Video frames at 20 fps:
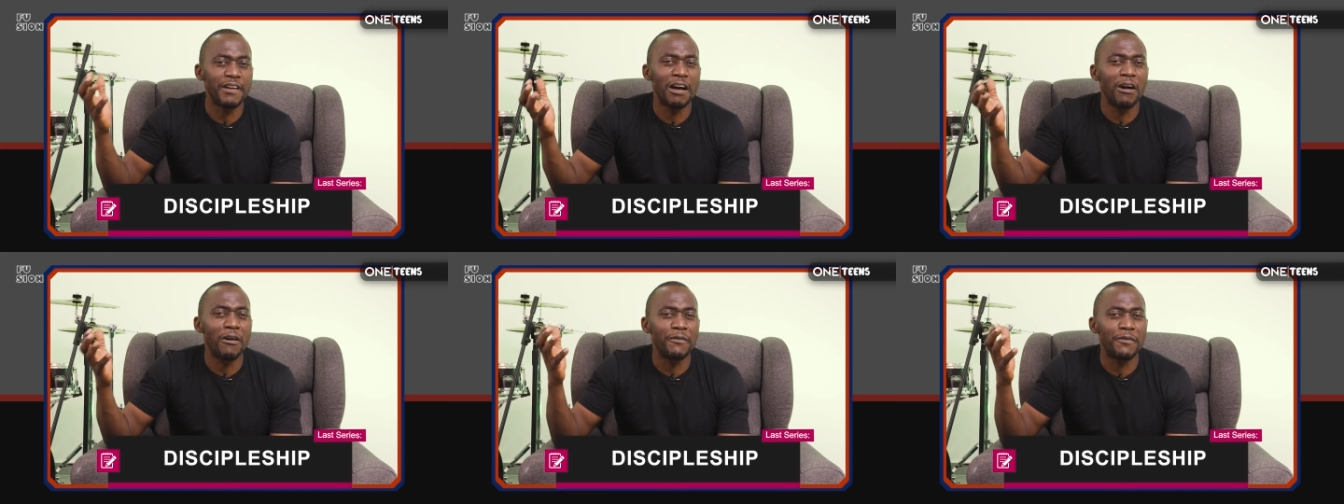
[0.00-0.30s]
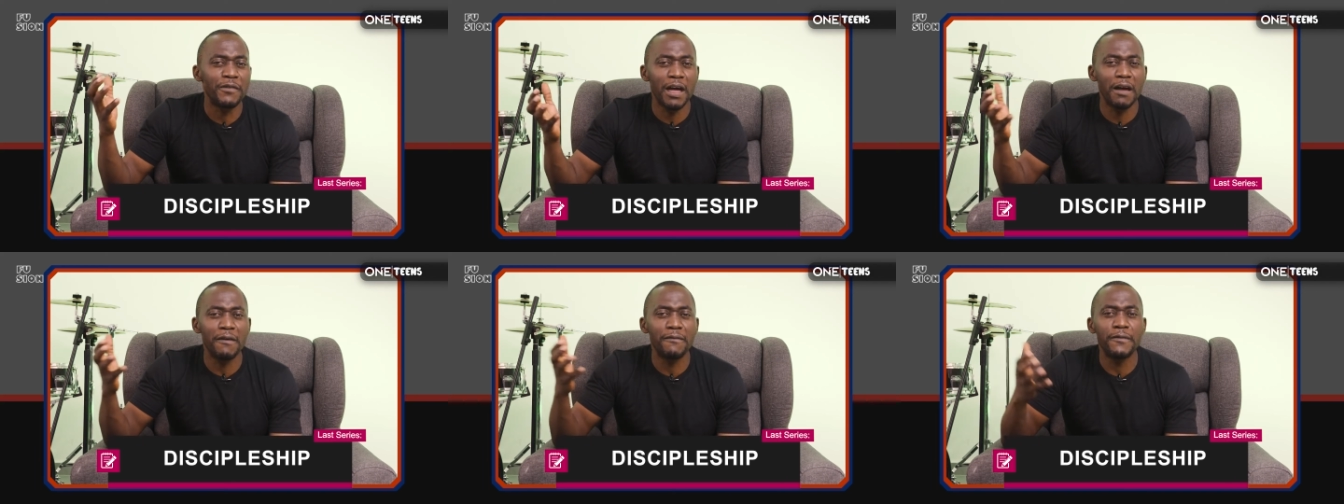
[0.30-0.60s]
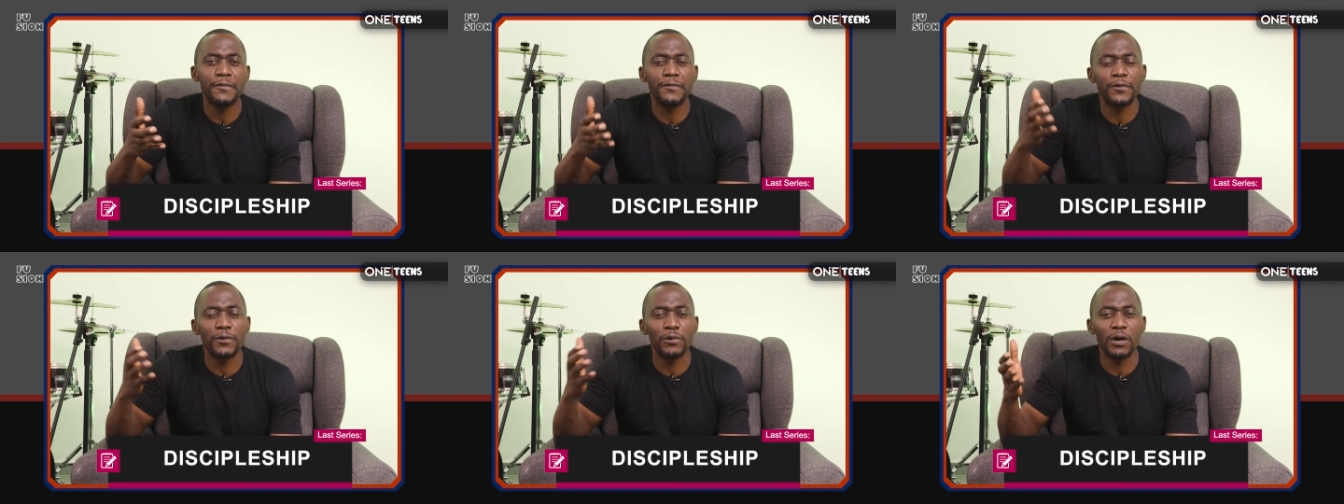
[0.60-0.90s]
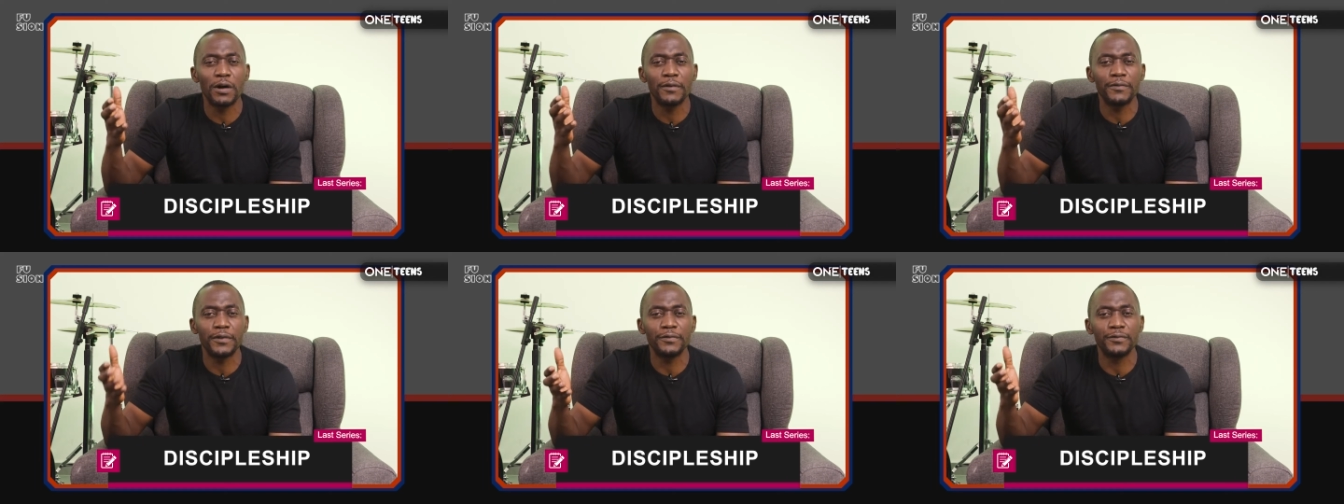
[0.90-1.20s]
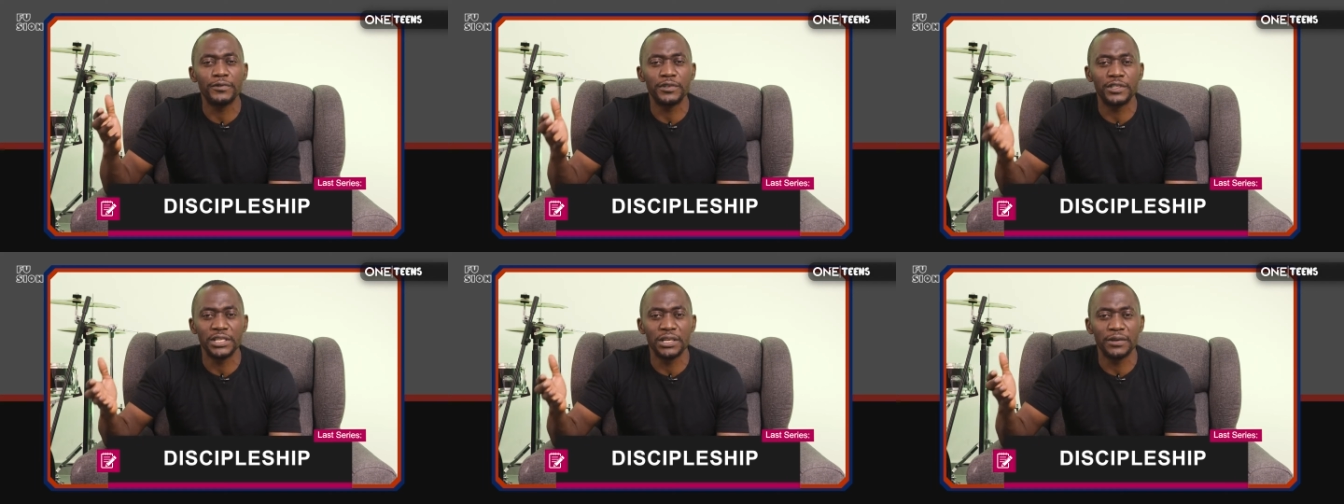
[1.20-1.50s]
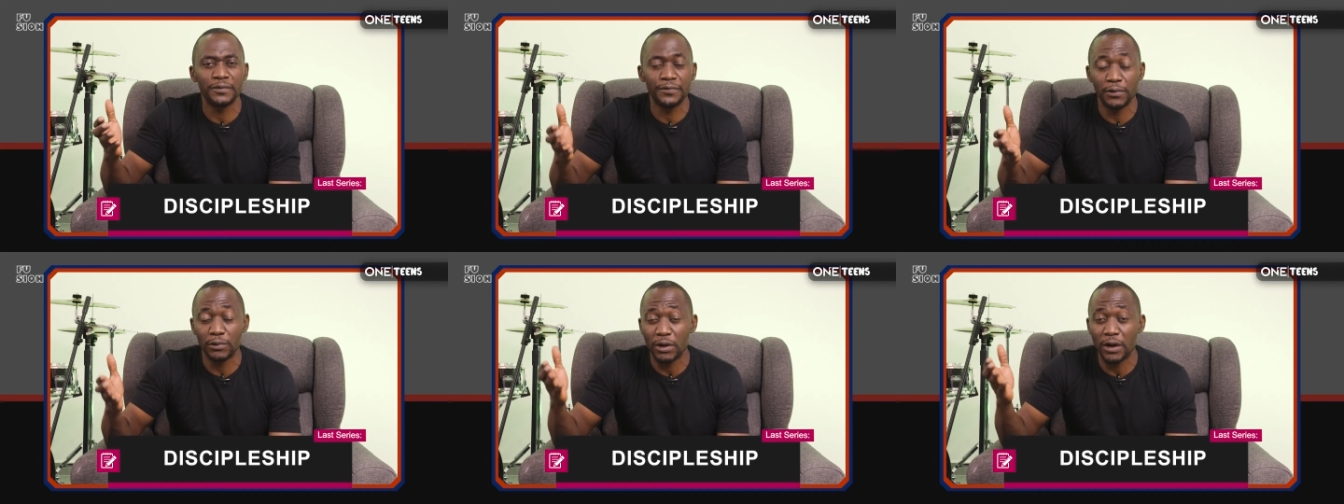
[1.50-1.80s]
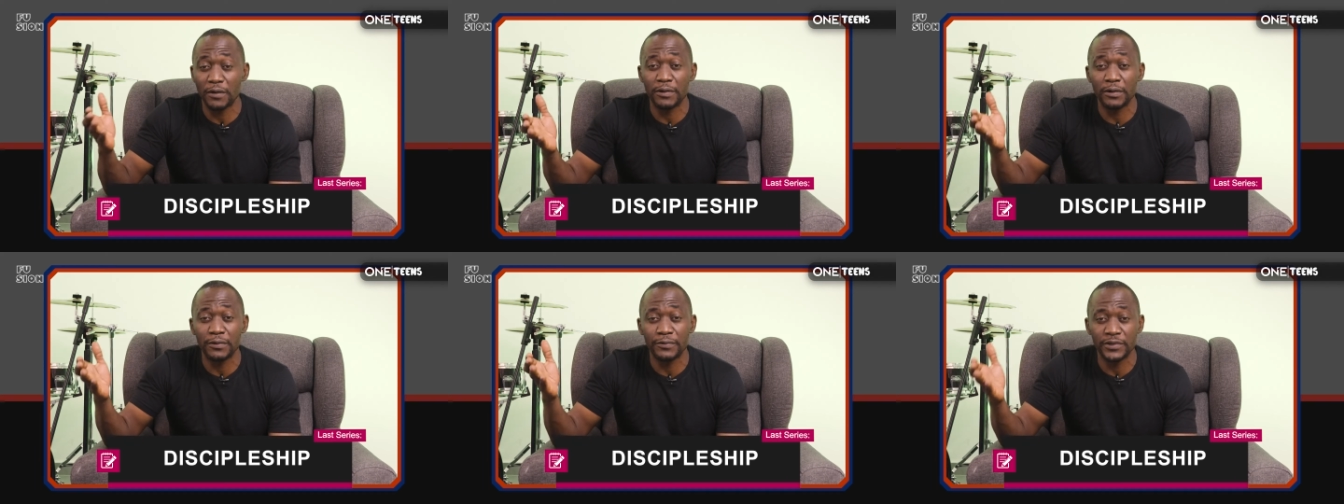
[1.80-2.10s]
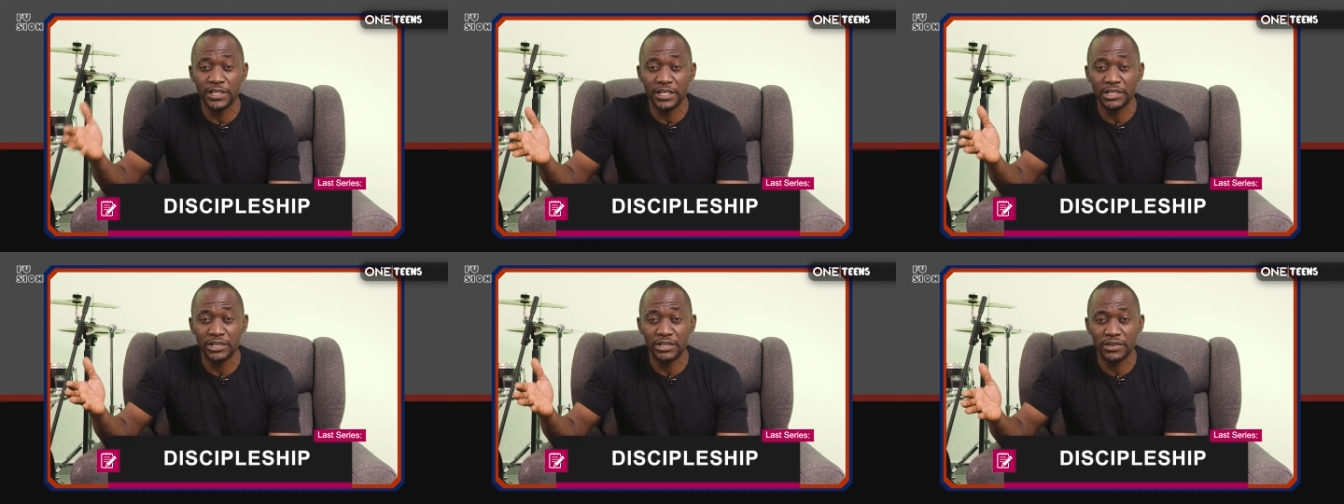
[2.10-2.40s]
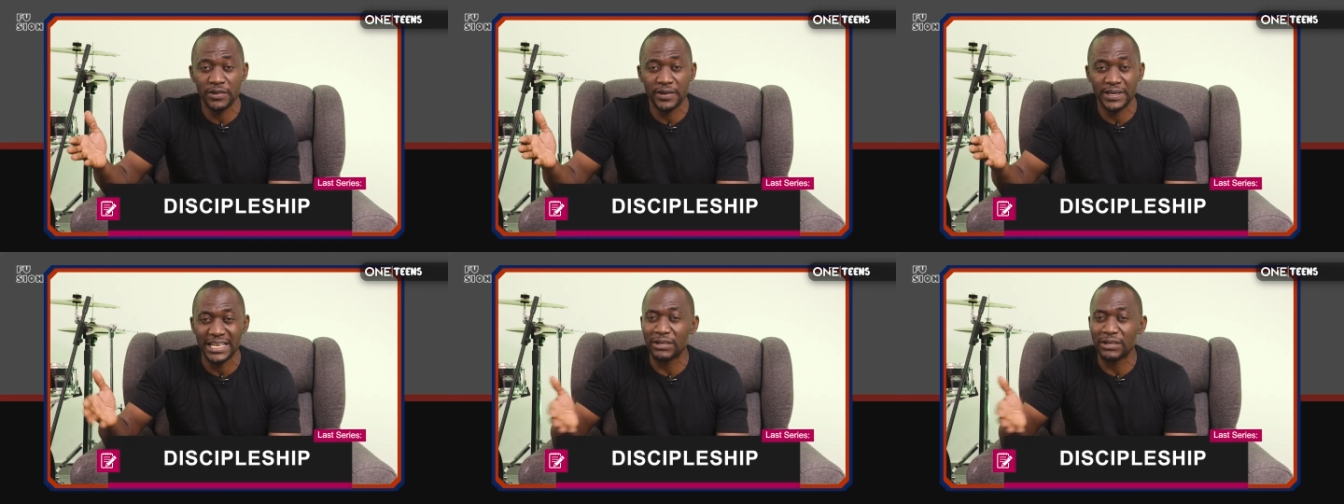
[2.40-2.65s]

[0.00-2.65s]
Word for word: of every follower of, follower of Jesus Christ.